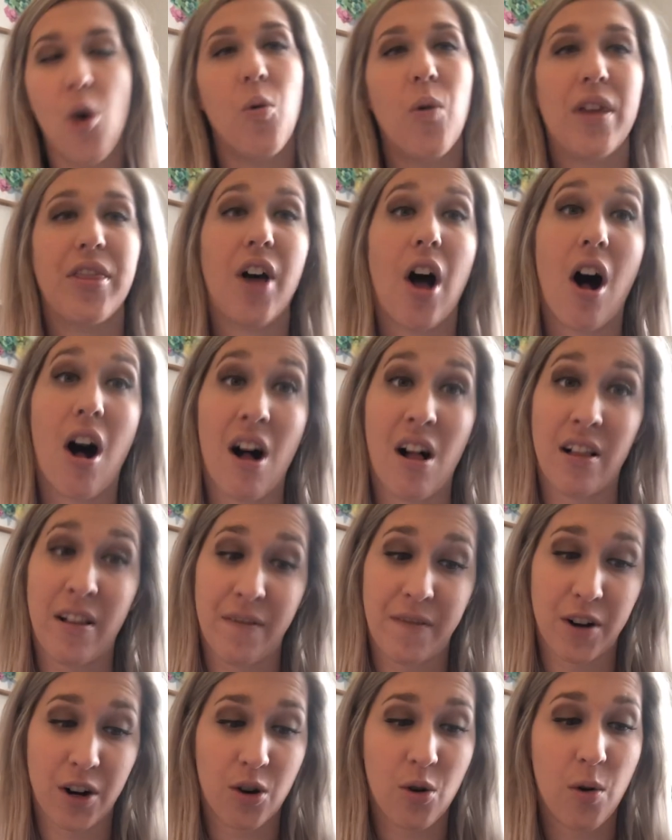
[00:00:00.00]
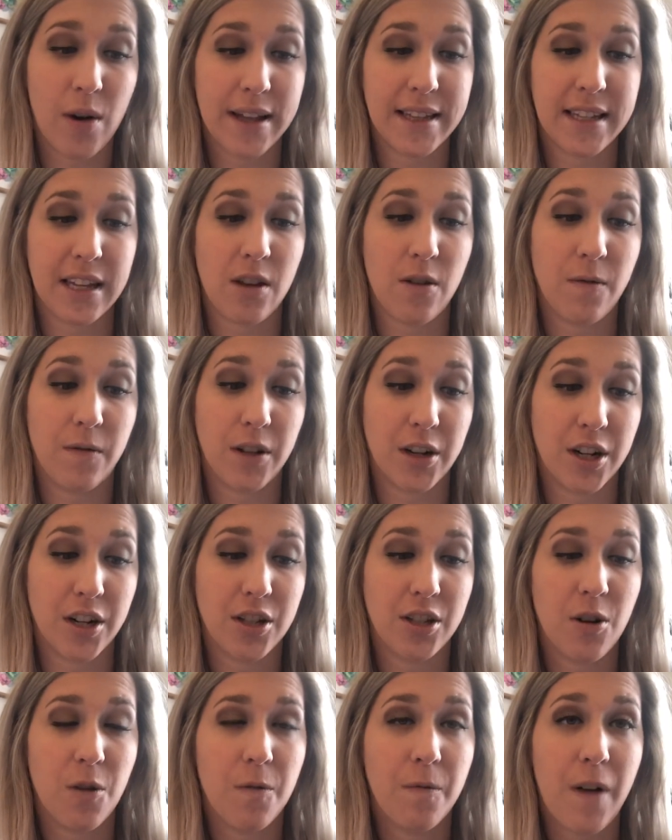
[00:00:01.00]
with all of your coins that you've learned
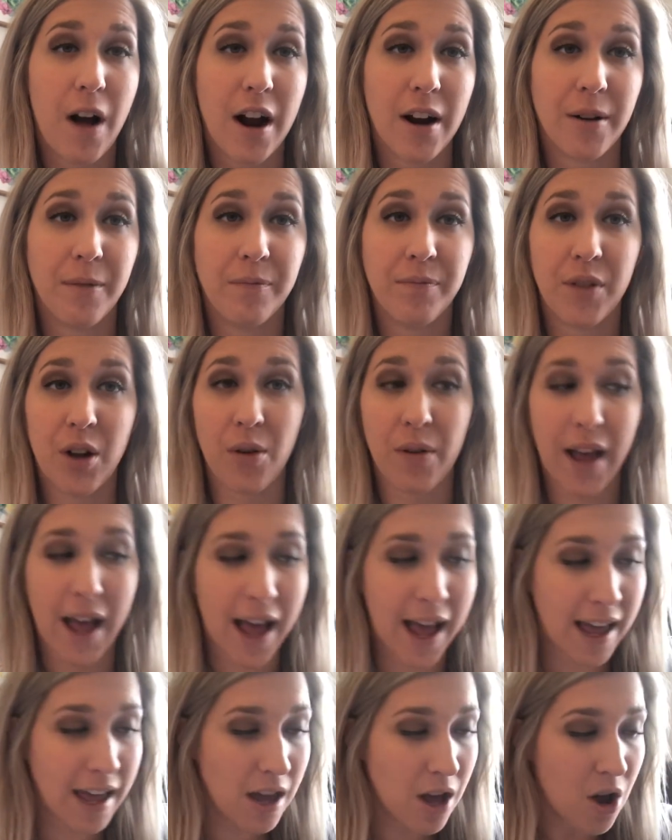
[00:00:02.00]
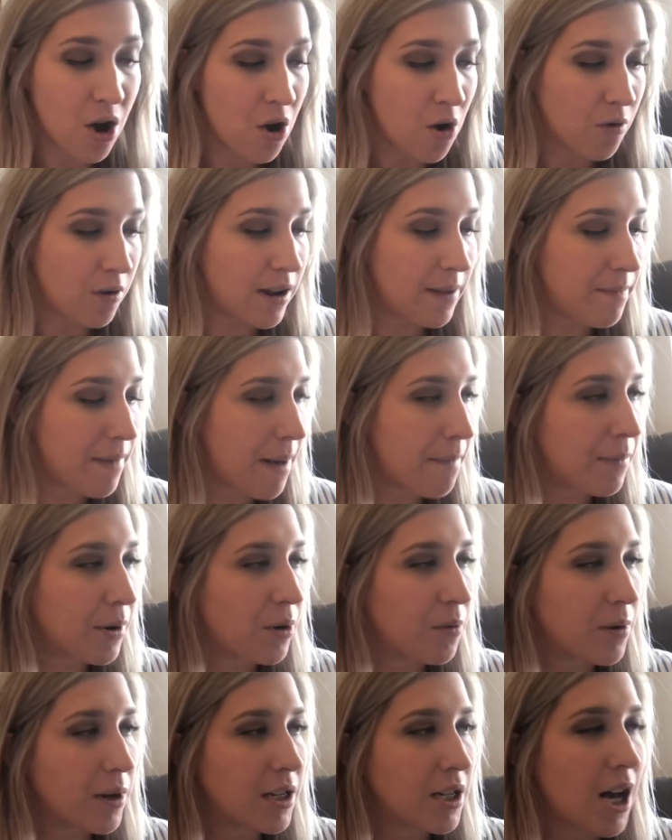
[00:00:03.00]
so far, okay?
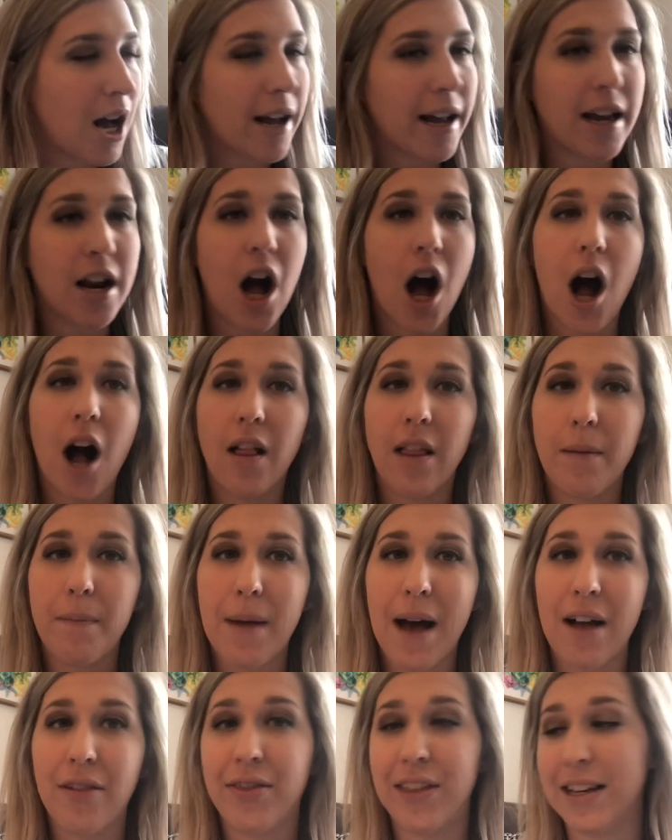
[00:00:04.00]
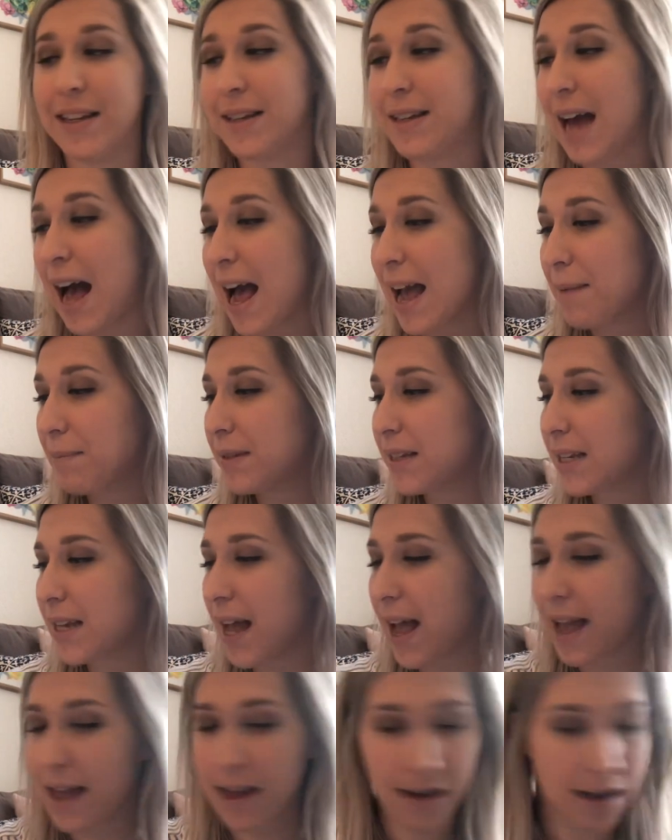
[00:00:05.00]
Remember, we're talking all about the dime
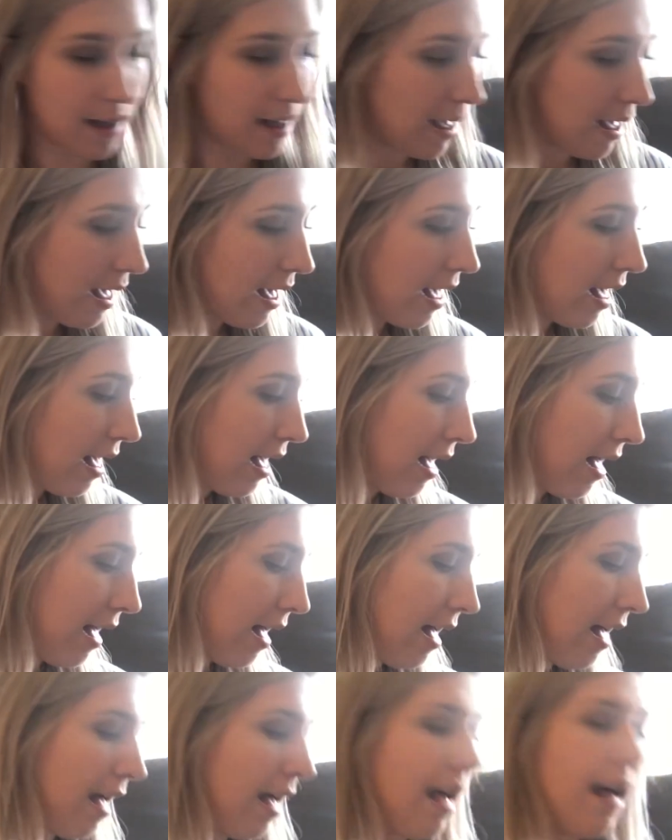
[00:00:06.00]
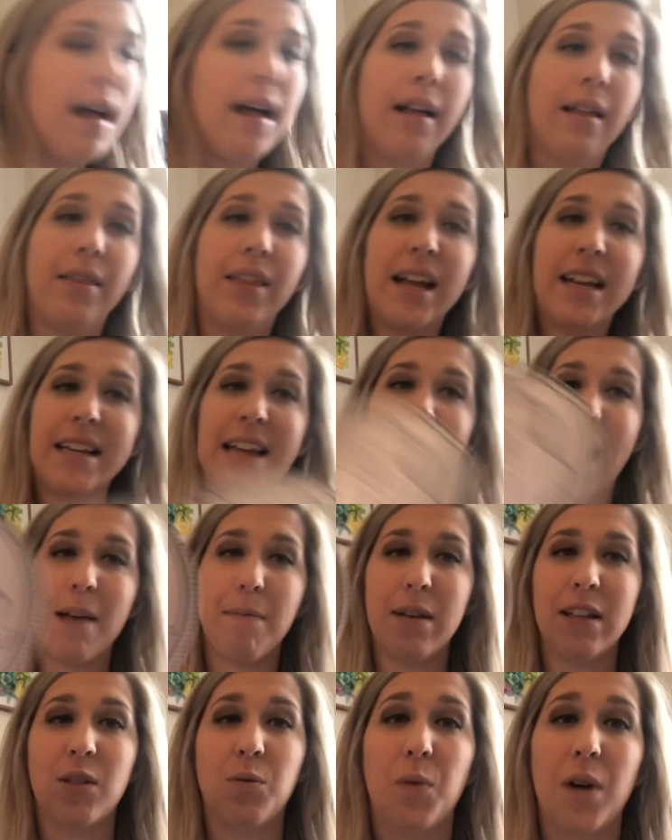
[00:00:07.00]
today. The dime
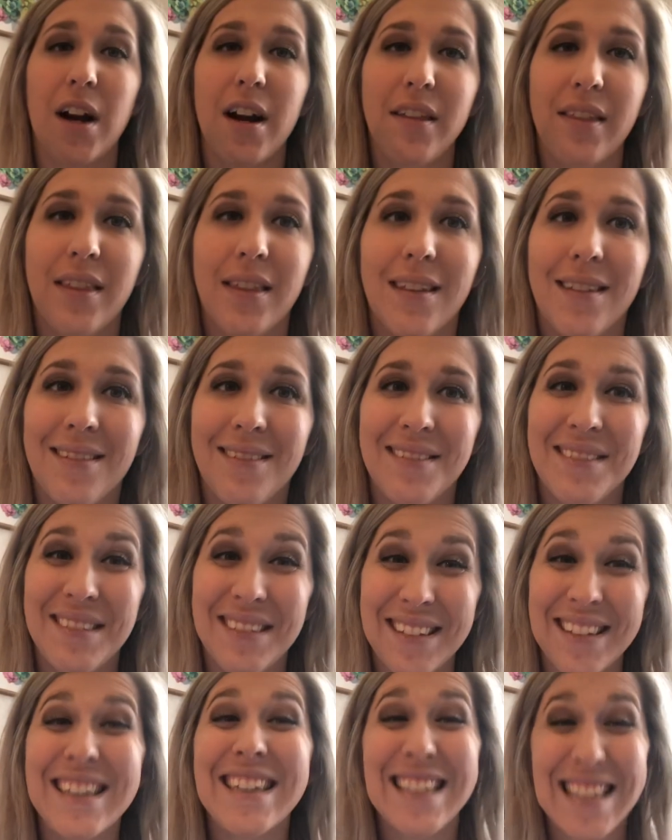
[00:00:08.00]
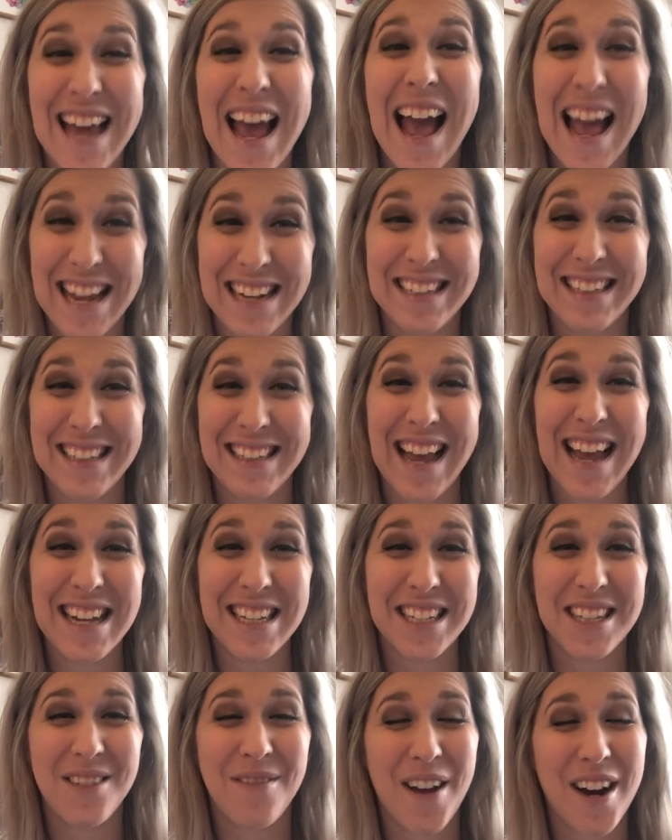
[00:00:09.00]
is worth 10
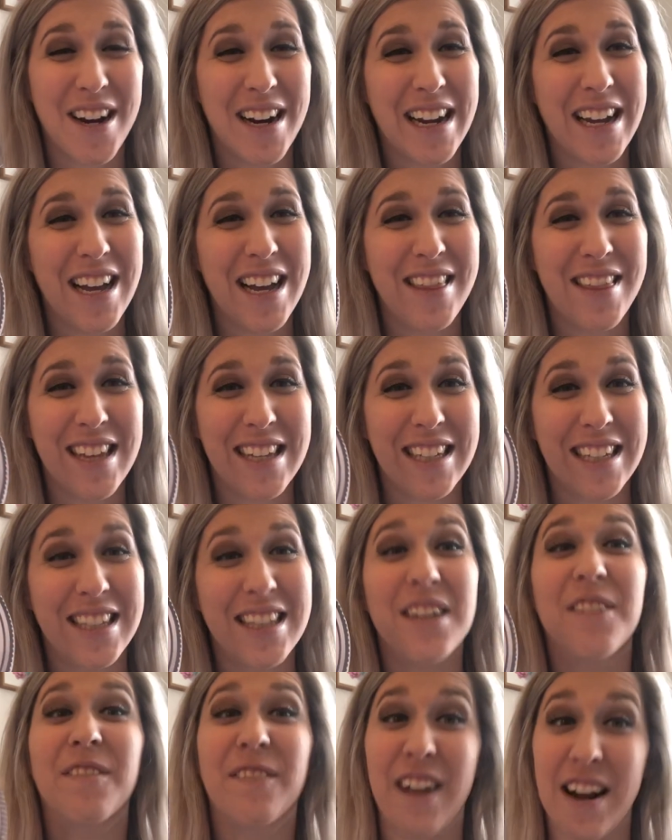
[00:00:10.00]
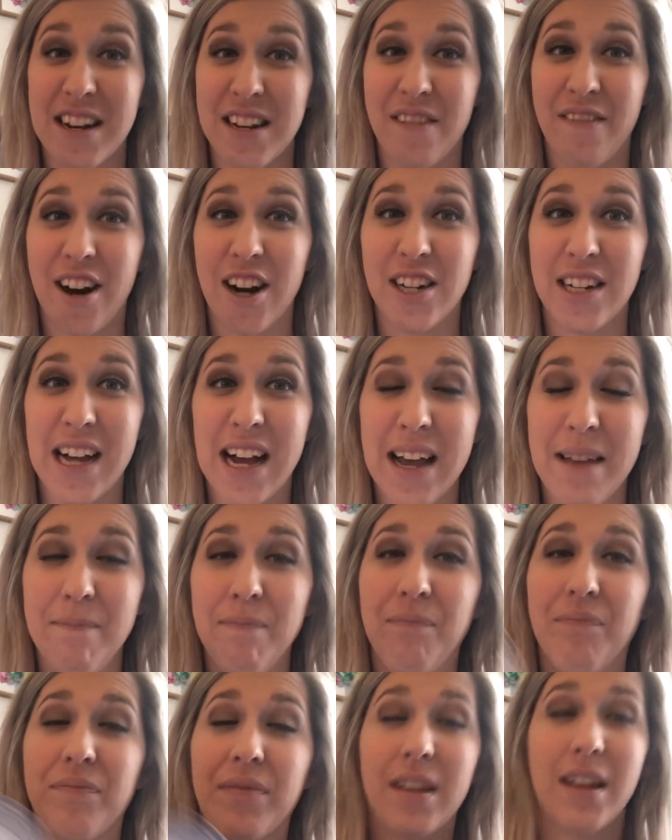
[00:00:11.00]
cents. Very good. This is the front of our dime,
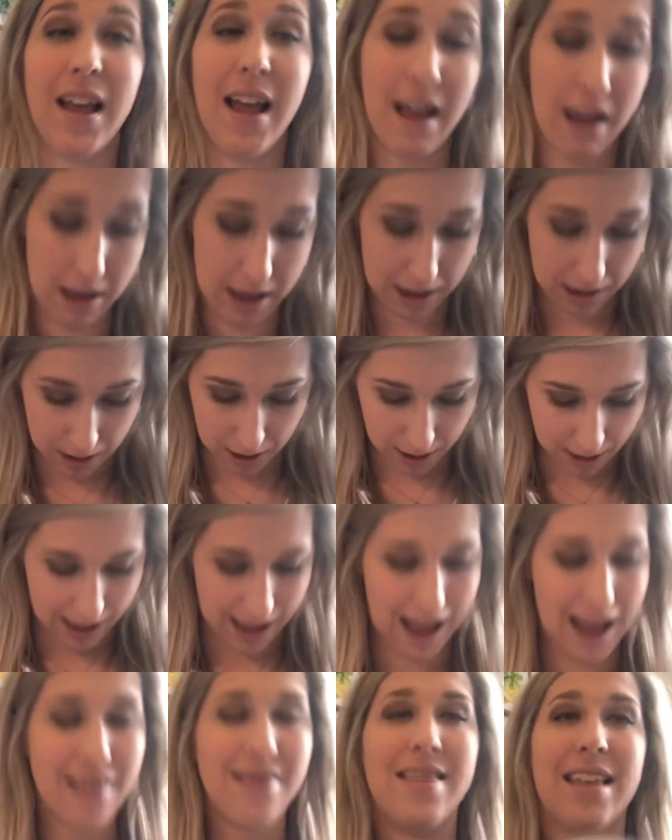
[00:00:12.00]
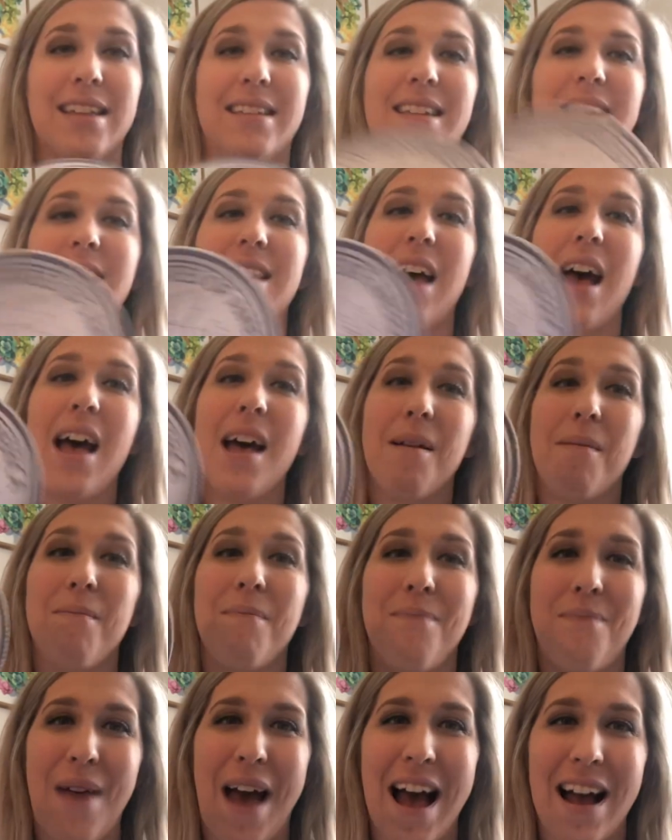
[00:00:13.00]
and this is the
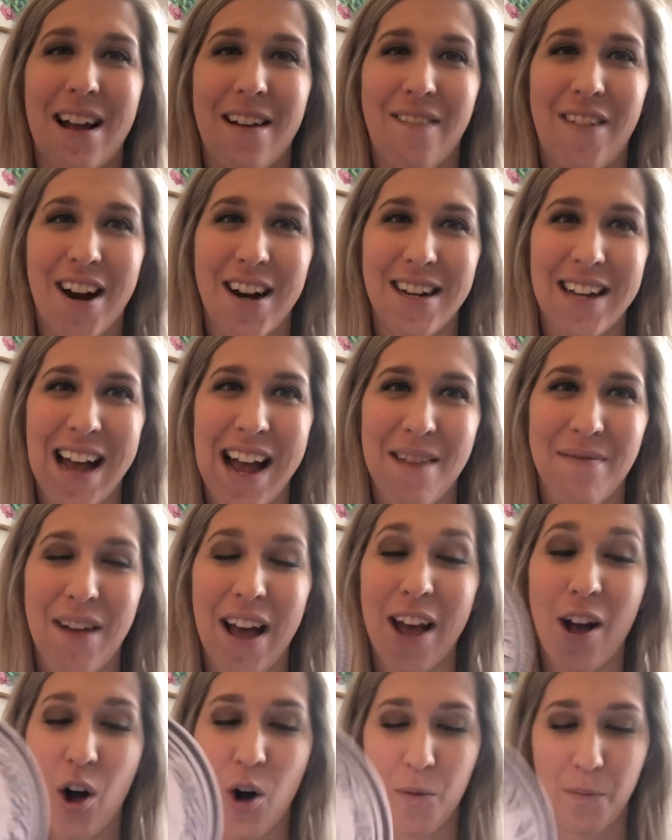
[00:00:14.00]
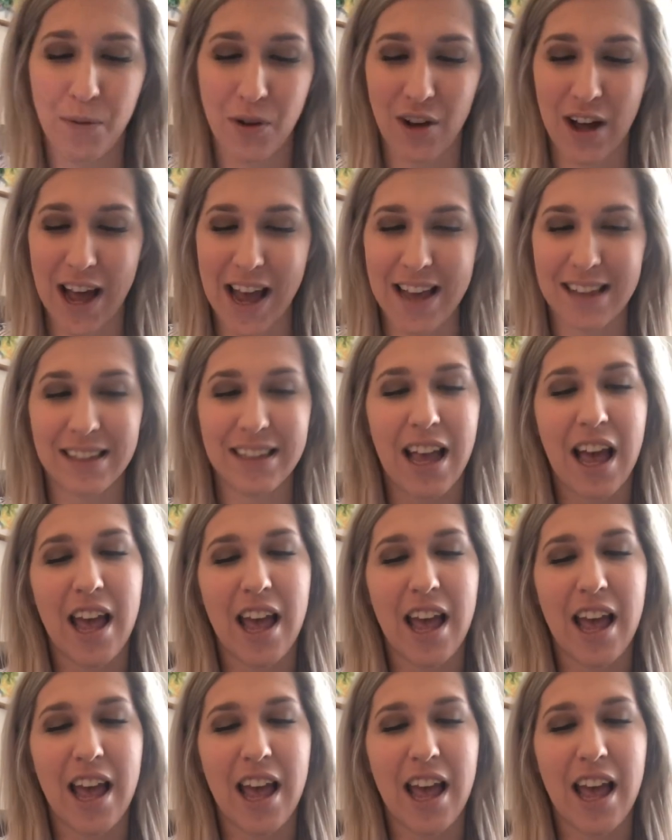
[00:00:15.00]
back of our dime. I hope you guys